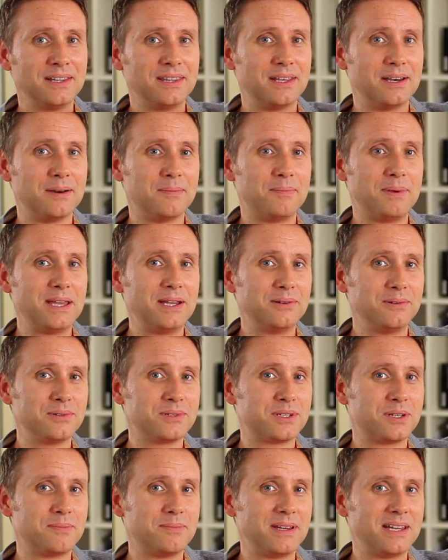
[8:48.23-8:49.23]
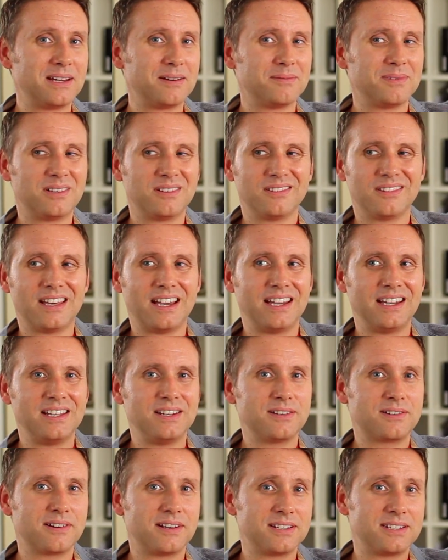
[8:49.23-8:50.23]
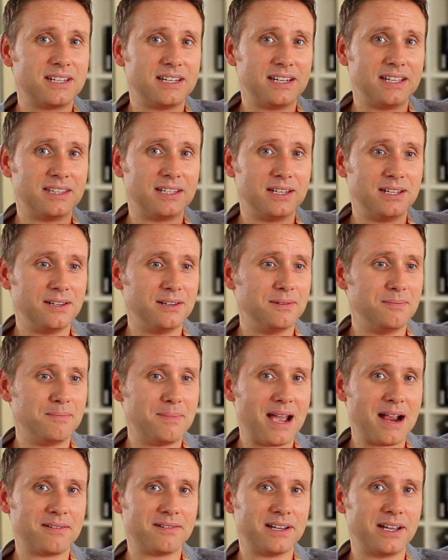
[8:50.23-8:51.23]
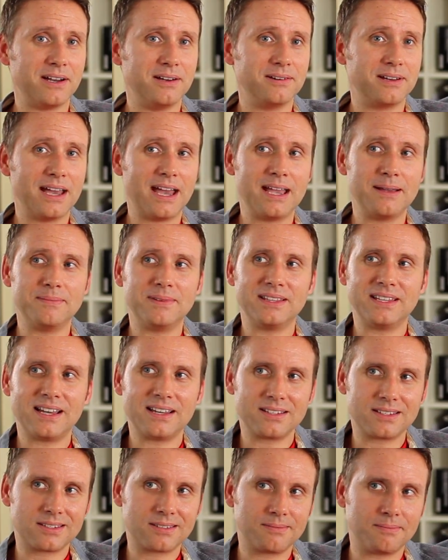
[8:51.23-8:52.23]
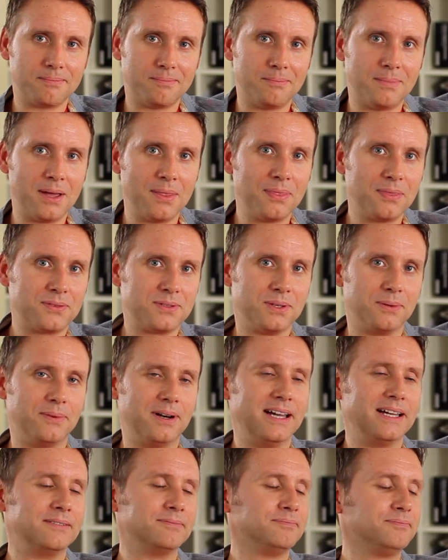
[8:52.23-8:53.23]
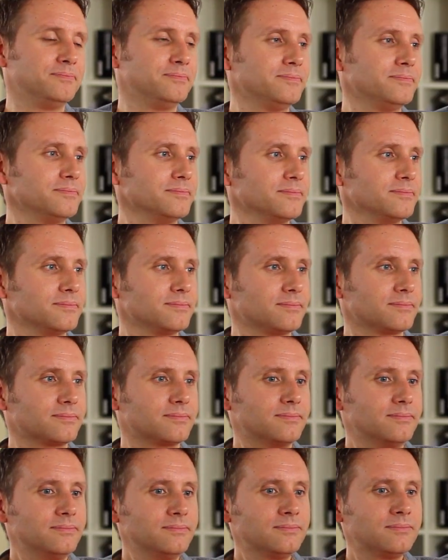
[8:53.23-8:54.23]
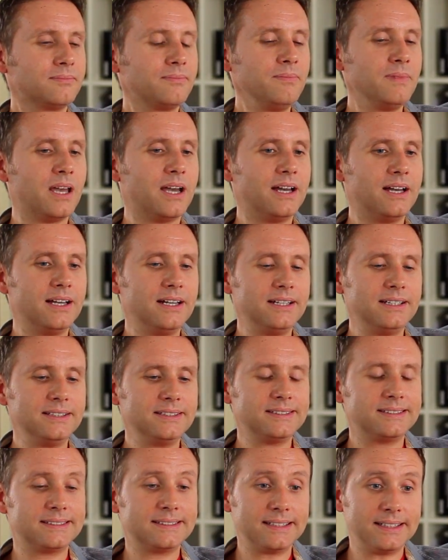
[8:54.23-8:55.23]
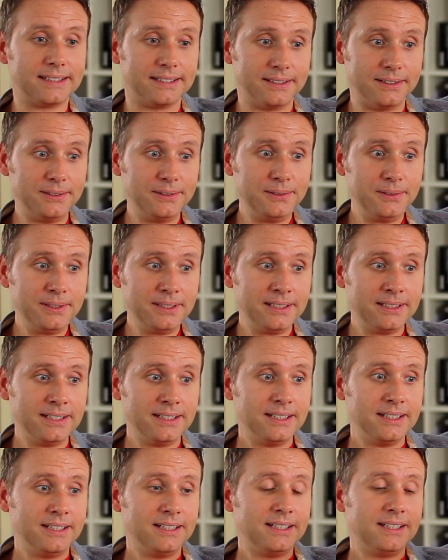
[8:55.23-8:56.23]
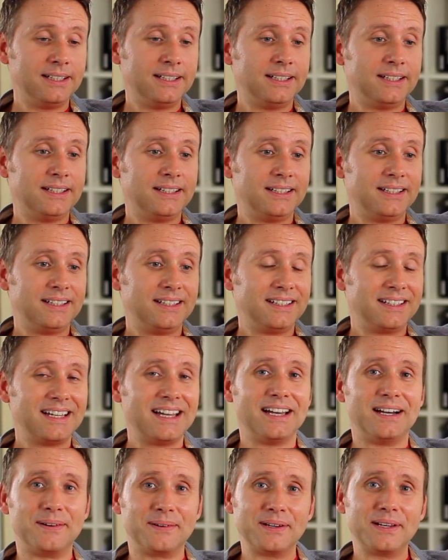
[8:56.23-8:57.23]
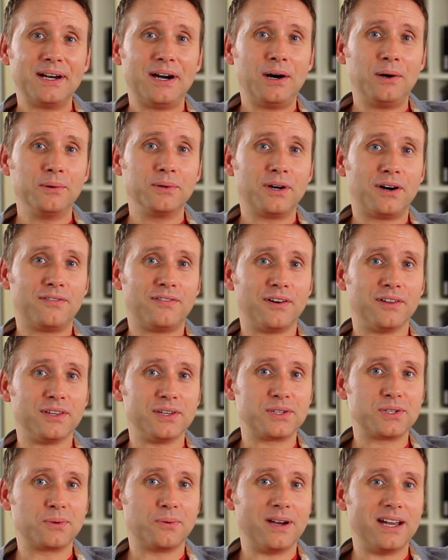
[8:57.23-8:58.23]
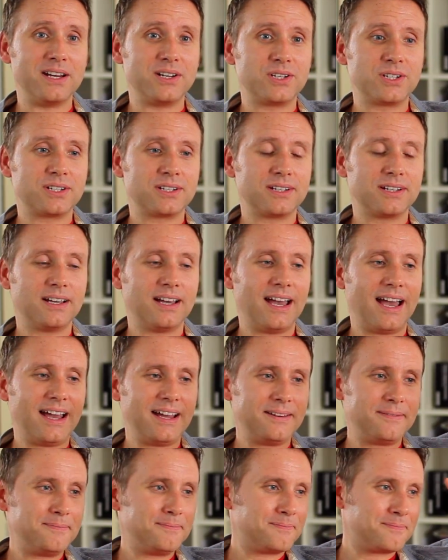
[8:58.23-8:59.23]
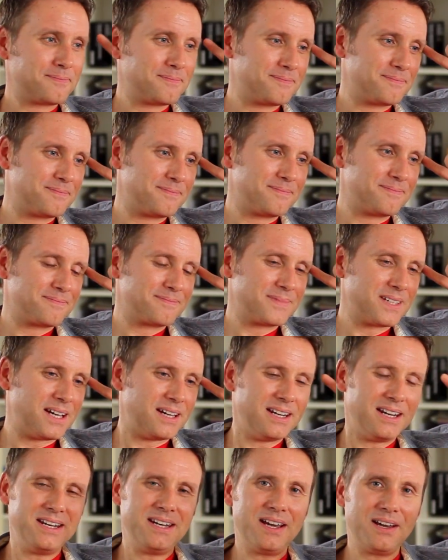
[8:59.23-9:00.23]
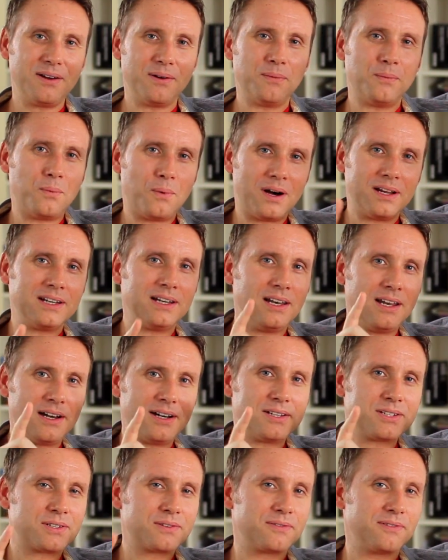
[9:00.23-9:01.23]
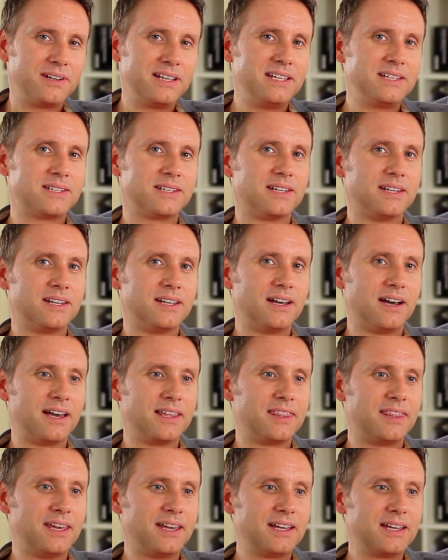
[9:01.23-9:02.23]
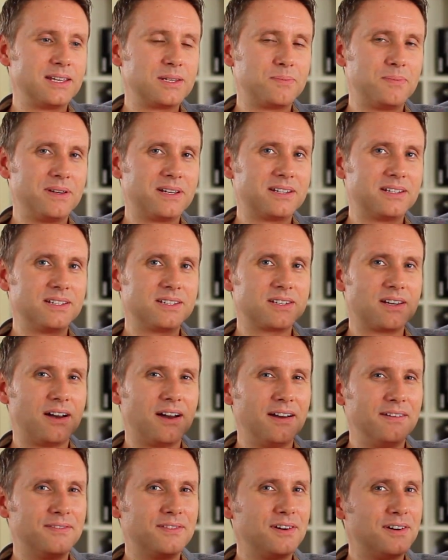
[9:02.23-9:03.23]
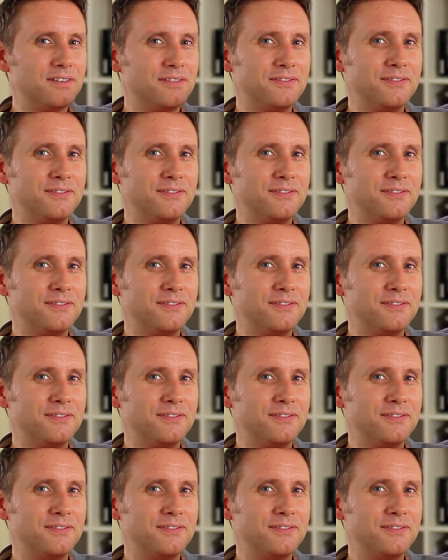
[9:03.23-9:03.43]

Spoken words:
that appeals to me. I'm not that interested in the new Mario game, and that's months away. So, yeah, I'm going to hold off on the Switch. And one last reason, I think, is because I've got a